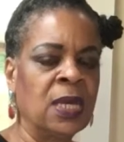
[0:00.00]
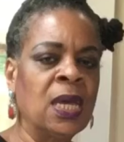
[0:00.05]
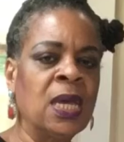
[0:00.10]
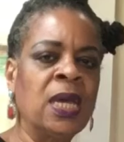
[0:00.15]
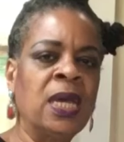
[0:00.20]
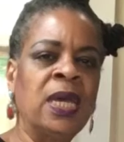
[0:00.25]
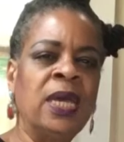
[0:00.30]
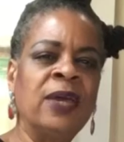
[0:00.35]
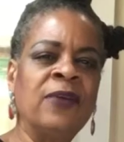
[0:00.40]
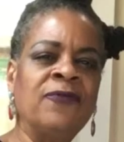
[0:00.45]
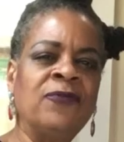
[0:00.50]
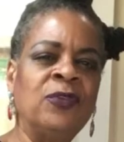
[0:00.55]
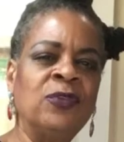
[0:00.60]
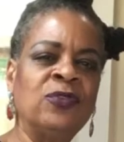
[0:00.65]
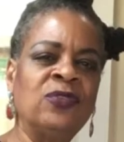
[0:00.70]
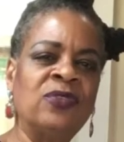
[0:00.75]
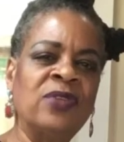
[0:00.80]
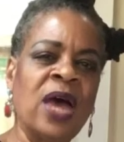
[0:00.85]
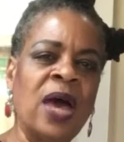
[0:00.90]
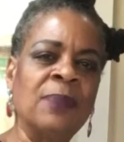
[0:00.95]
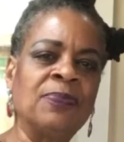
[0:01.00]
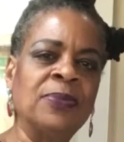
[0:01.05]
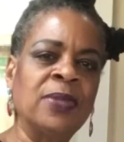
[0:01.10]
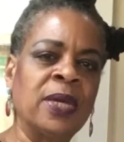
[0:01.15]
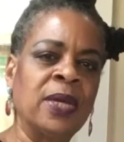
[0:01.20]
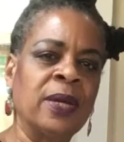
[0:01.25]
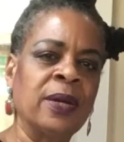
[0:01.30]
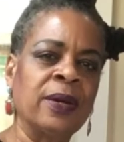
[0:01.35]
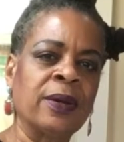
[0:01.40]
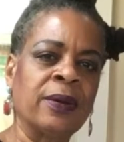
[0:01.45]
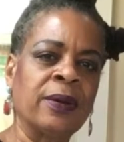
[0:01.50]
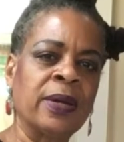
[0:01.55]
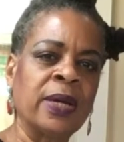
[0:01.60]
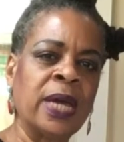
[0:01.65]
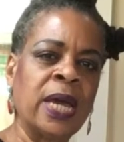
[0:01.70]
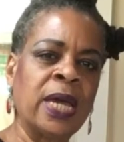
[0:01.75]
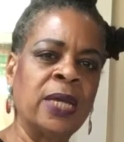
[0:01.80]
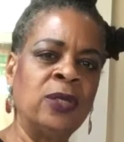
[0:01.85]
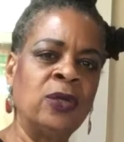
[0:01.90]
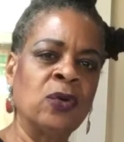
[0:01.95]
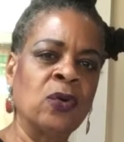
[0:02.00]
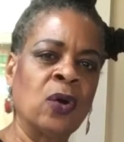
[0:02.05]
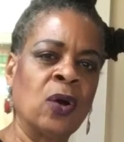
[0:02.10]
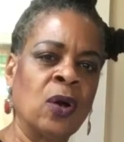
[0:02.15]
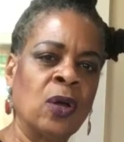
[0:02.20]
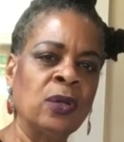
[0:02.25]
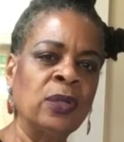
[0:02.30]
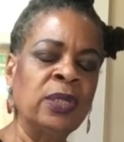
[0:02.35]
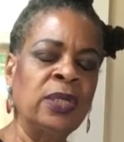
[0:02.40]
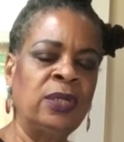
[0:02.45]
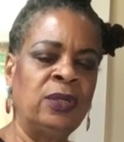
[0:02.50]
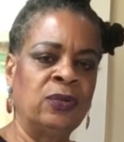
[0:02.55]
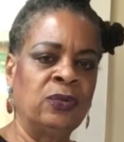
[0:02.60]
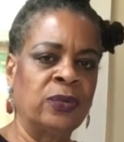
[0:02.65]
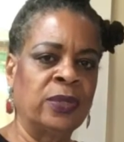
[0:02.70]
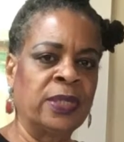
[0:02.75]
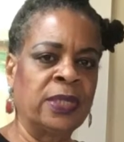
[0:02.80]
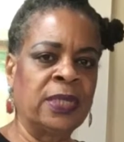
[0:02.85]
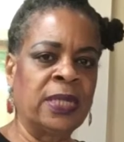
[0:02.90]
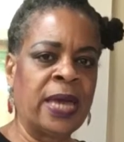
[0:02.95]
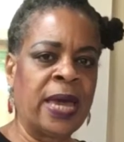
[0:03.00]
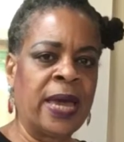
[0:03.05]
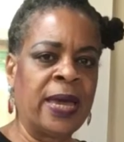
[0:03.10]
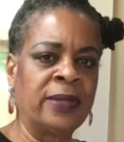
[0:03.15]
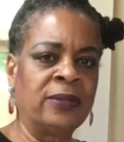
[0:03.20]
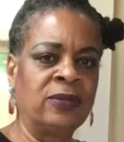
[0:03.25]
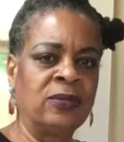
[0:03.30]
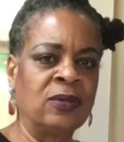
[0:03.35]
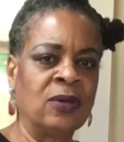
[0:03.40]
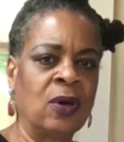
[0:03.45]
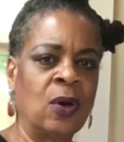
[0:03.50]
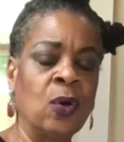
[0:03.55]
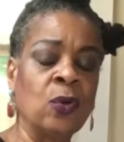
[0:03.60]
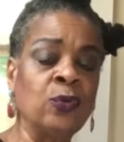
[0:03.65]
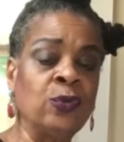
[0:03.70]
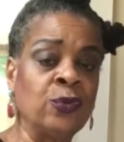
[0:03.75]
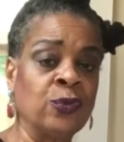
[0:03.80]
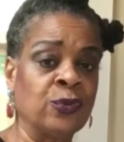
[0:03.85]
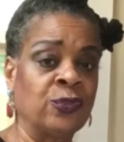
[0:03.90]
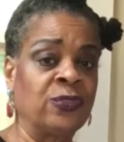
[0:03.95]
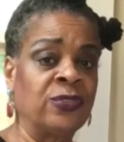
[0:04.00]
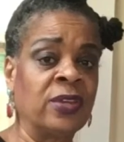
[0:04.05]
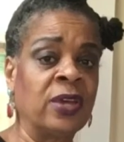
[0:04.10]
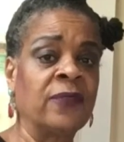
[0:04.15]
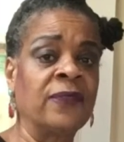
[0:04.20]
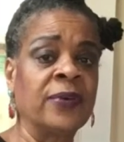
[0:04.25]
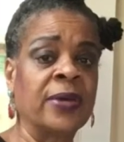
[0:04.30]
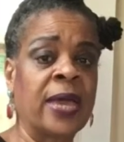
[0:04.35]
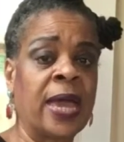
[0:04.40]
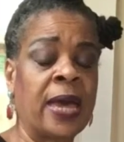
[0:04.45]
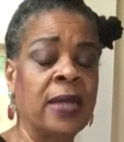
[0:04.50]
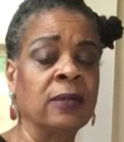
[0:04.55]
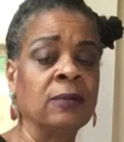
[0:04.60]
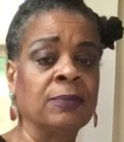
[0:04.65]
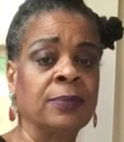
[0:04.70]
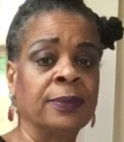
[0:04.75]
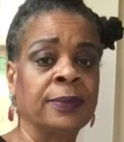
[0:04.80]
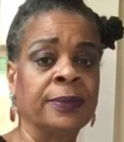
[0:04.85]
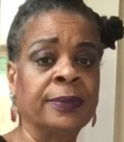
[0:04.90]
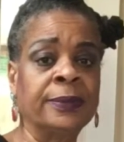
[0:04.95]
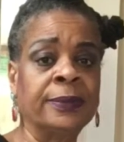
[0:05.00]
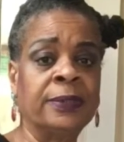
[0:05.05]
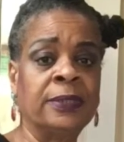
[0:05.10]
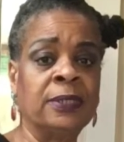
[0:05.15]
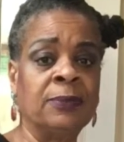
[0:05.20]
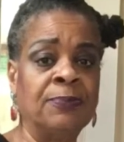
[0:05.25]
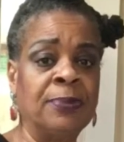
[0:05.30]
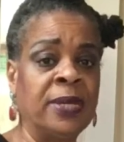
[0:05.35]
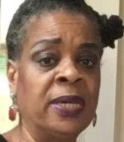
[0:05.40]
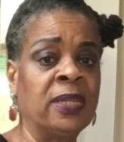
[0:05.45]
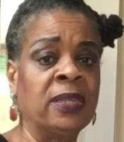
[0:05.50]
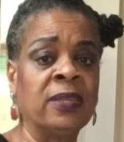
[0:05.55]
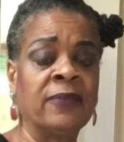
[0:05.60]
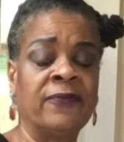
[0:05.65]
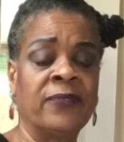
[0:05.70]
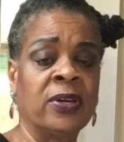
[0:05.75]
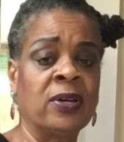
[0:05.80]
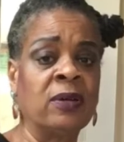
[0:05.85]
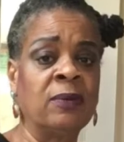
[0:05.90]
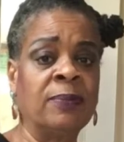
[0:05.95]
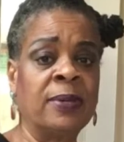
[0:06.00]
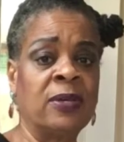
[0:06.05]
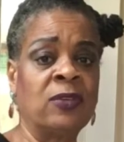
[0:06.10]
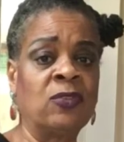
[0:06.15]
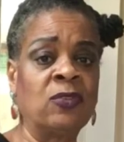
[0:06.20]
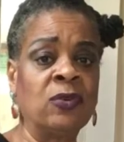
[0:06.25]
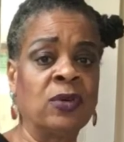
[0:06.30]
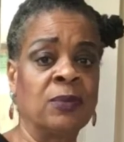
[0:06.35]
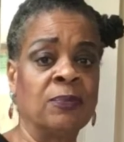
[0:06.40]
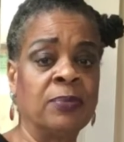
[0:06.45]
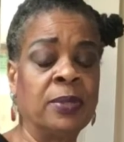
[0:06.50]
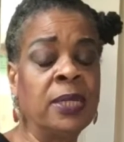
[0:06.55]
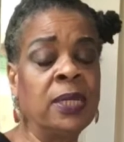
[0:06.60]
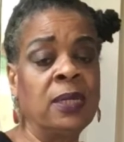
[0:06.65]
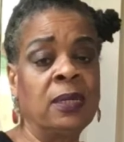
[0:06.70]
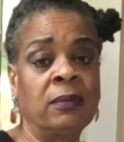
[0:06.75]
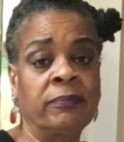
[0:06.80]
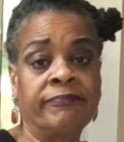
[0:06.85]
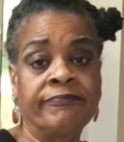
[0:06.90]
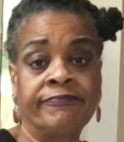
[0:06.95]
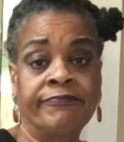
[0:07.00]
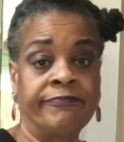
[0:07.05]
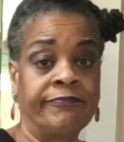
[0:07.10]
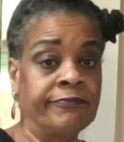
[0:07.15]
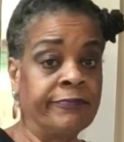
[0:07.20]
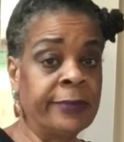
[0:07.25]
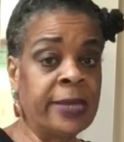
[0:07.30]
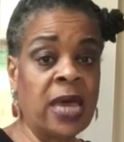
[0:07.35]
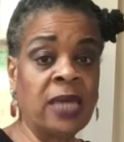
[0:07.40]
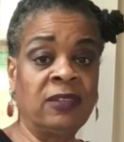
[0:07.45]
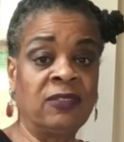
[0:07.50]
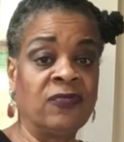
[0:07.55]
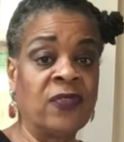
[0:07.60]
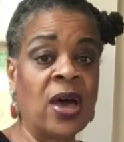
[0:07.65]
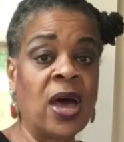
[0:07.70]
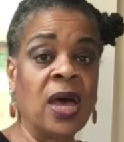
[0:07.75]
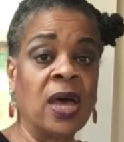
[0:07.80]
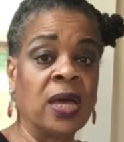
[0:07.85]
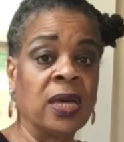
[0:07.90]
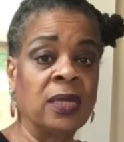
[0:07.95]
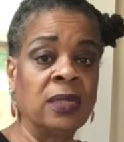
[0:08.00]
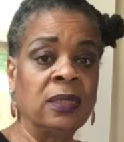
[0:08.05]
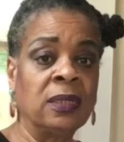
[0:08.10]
If you stop there and you're only doing that to hold yourself accountable to being the very best you can be, that's fine.